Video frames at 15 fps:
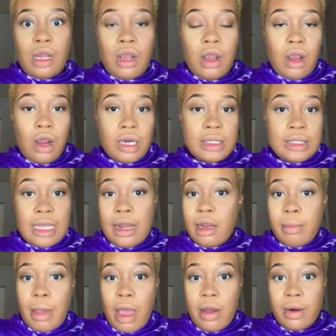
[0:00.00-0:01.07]
our
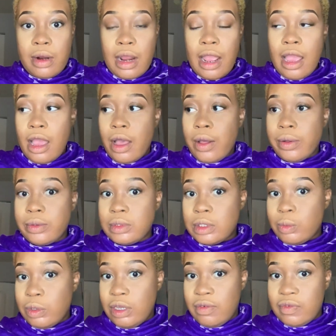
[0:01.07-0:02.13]
setting powder out.
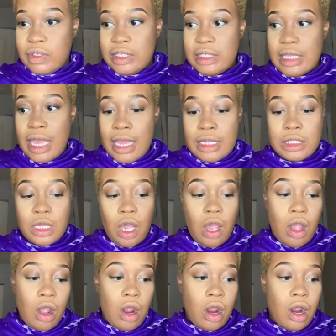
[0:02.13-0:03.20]
We've set
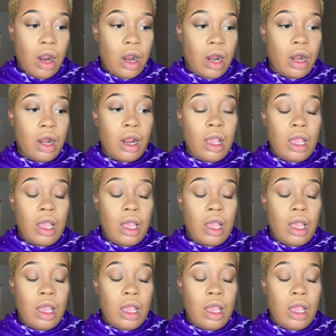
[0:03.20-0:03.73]
our